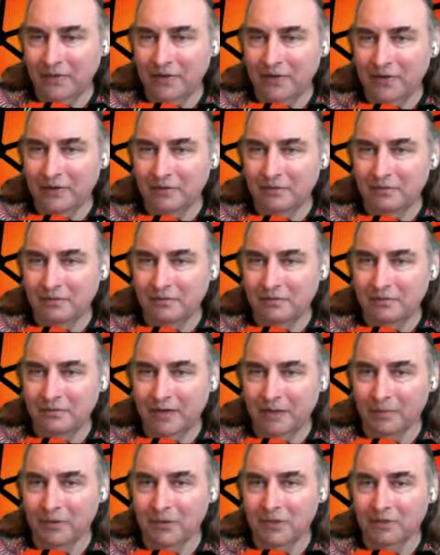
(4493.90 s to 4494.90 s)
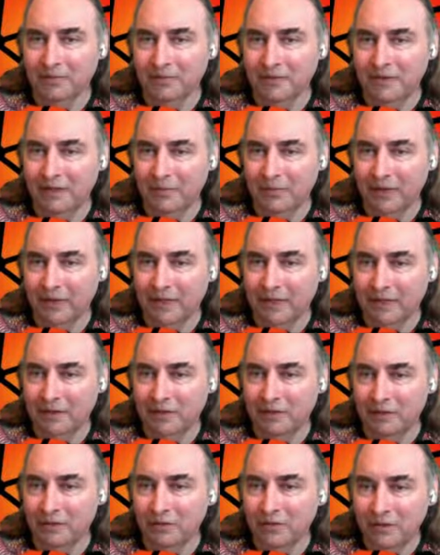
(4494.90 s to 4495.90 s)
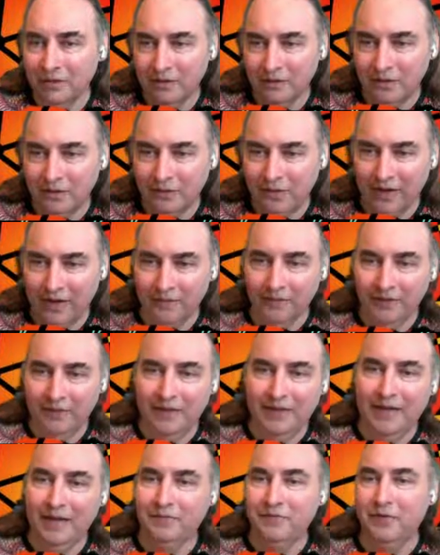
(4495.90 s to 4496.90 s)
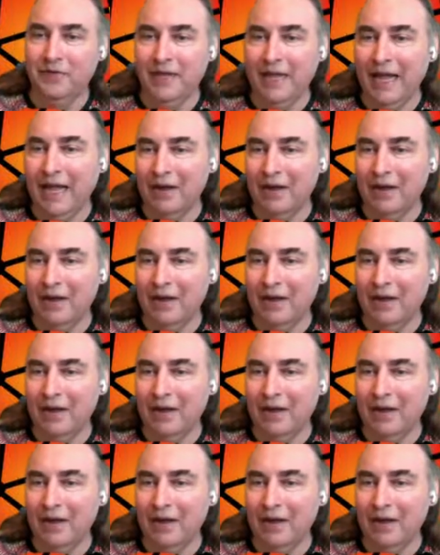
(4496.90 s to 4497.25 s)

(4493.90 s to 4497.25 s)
their network service they want to connect to. Everything after the at